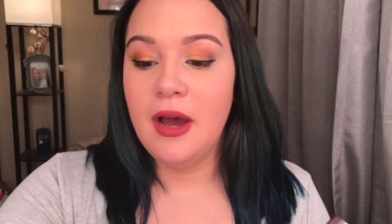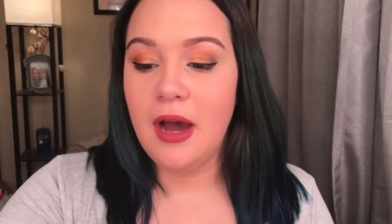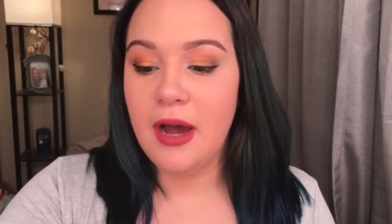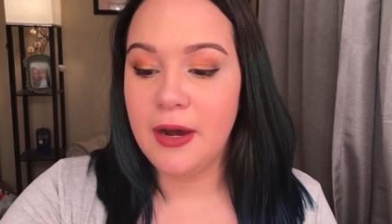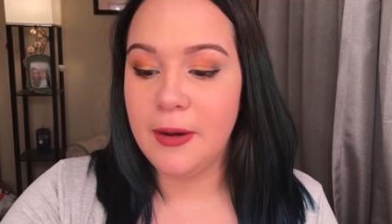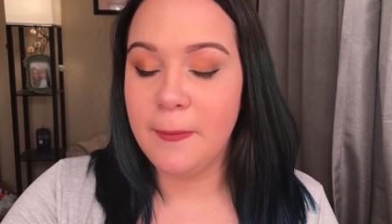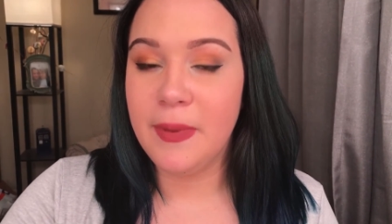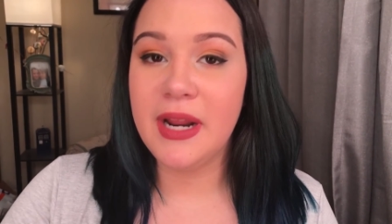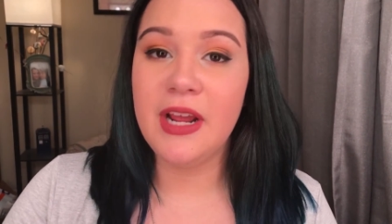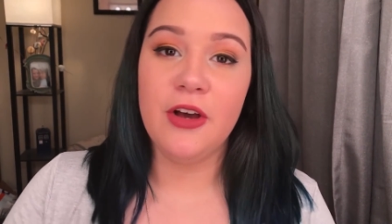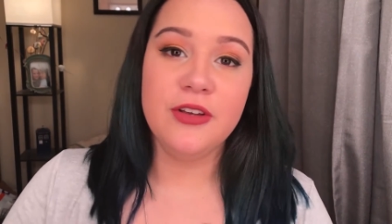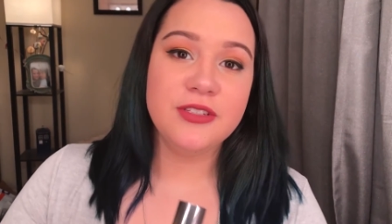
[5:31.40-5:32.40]
But
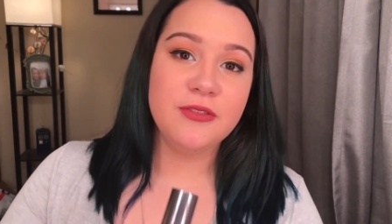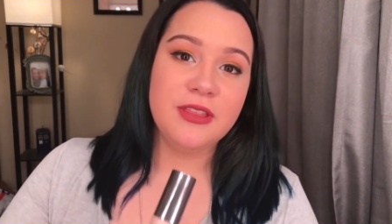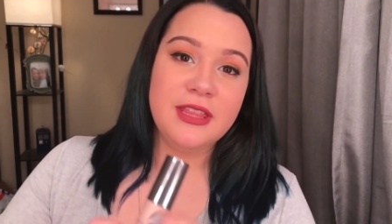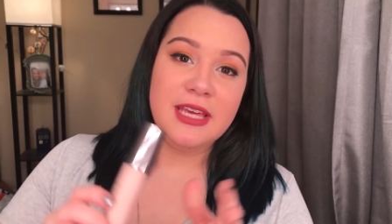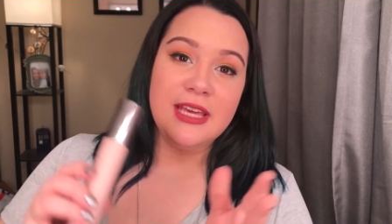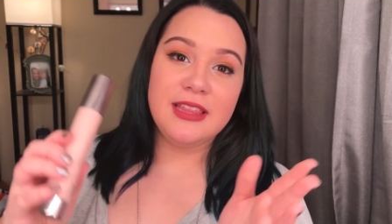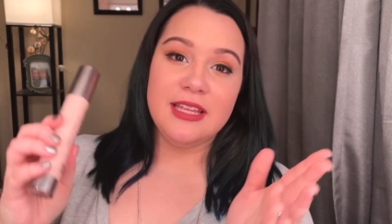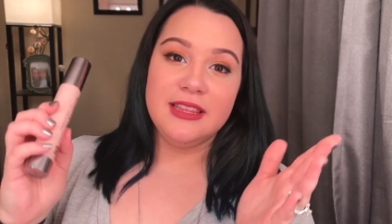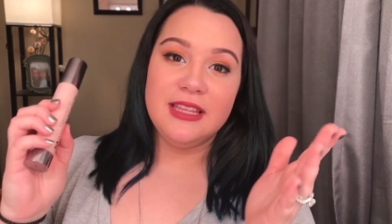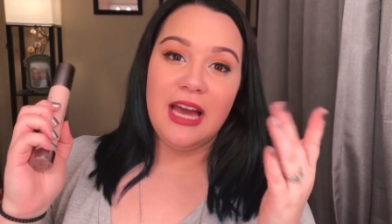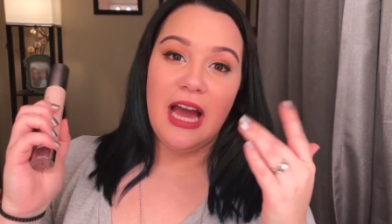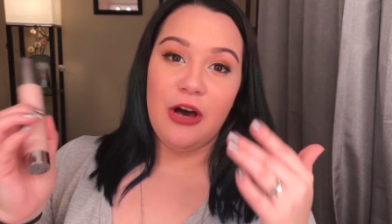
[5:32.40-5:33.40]
I also think that
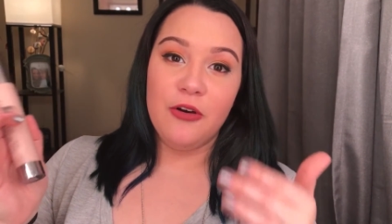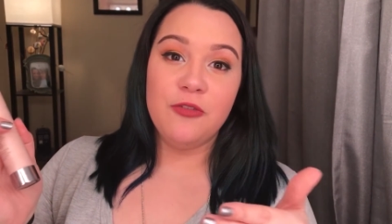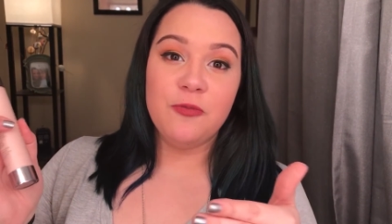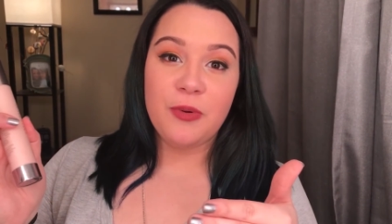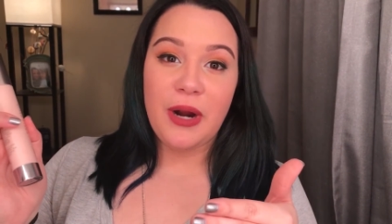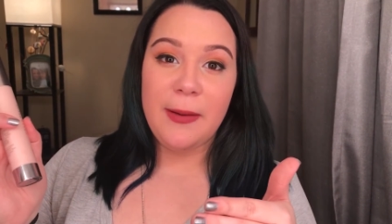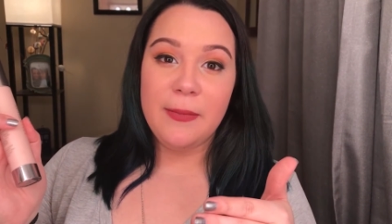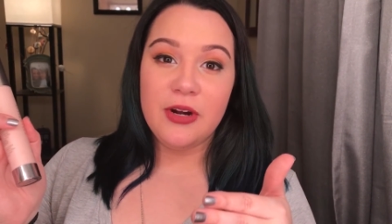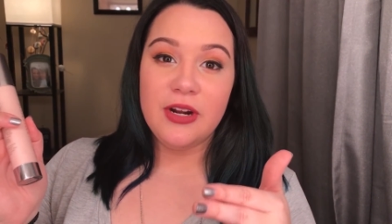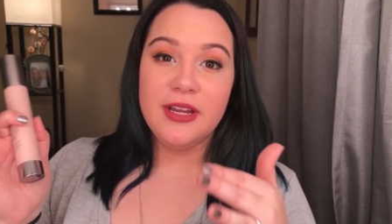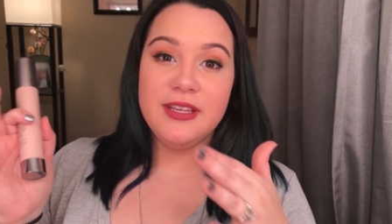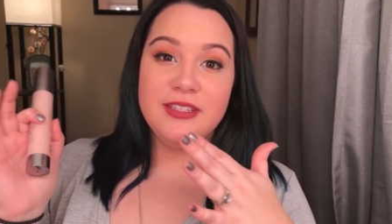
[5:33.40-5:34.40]
the e.l.f.
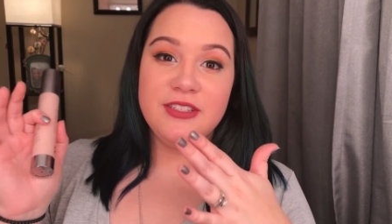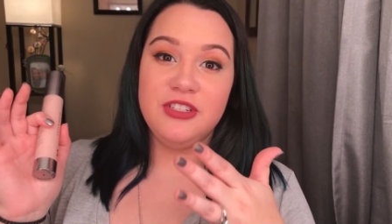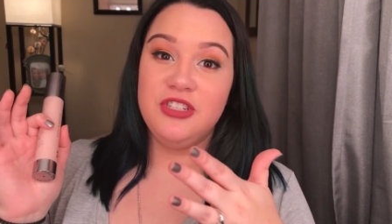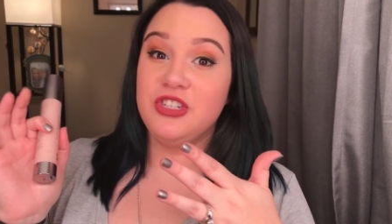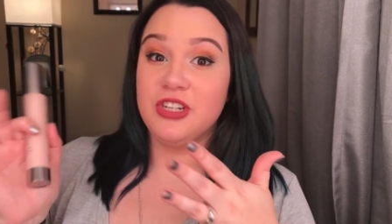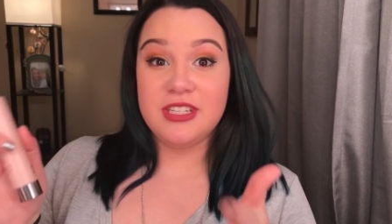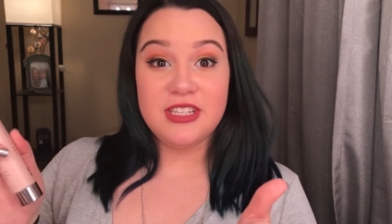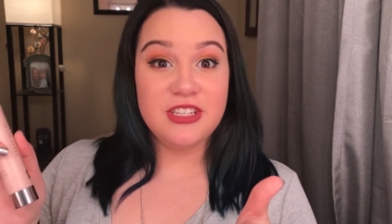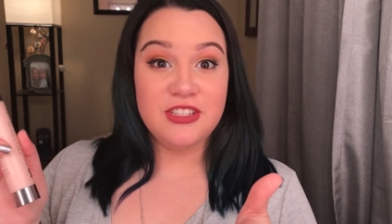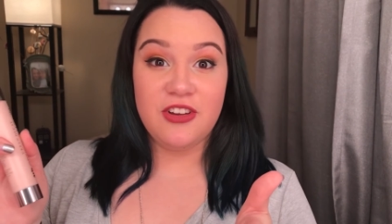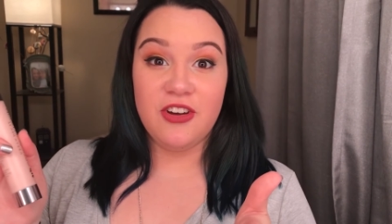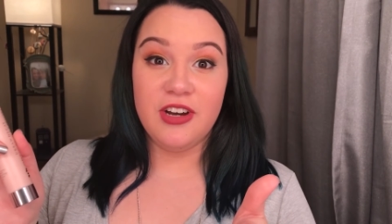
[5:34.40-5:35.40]
primer is just
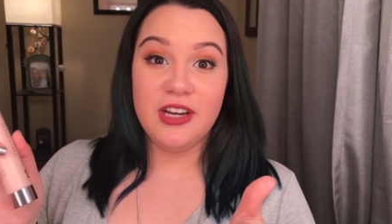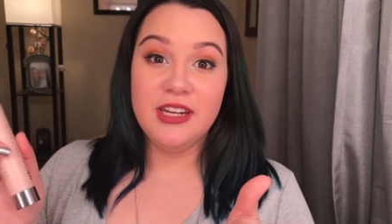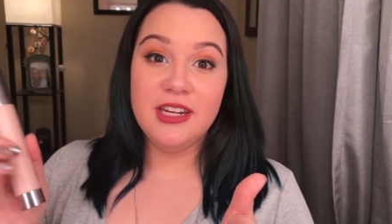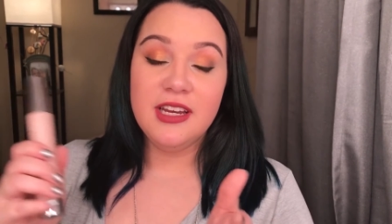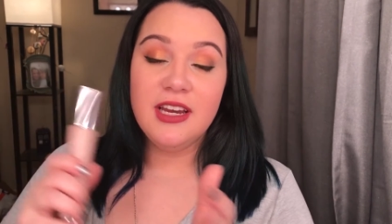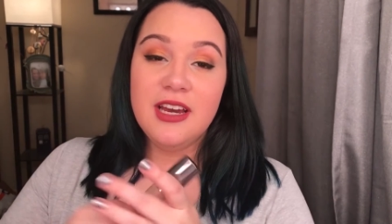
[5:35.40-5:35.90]
as good.